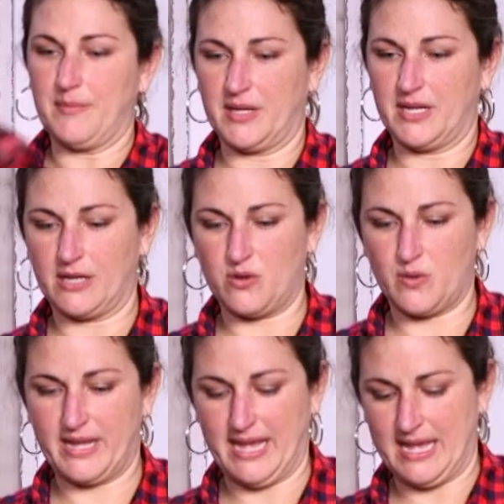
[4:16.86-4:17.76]
I'm going to go
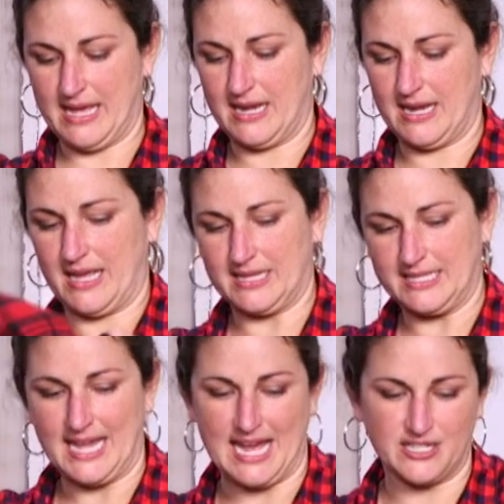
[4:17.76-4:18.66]
ahead and
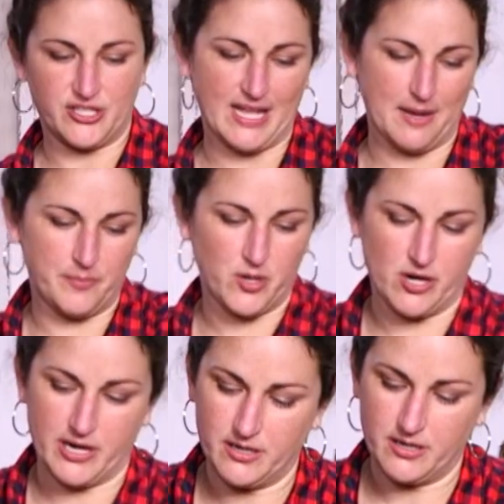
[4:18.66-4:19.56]
attach that
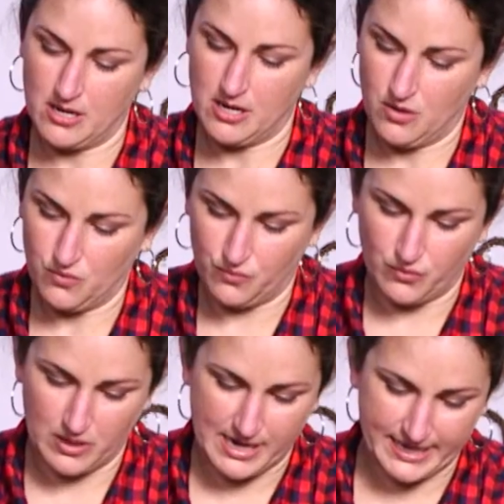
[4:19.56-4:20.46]
part
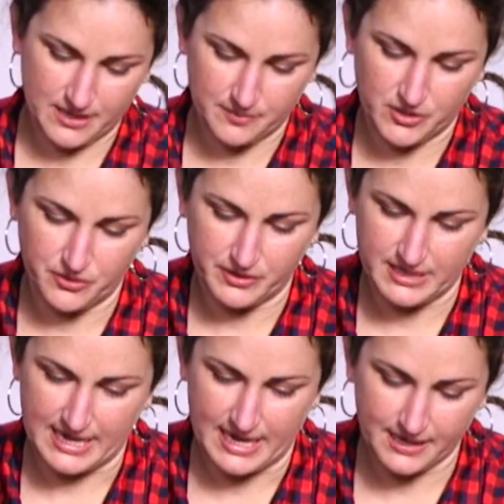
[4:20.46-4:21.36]
right up to his
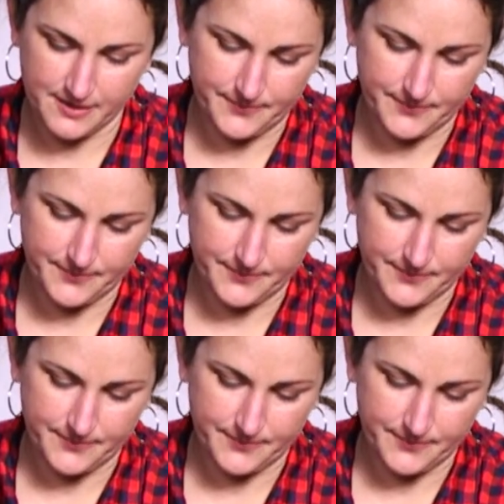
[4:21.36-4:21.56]
neck.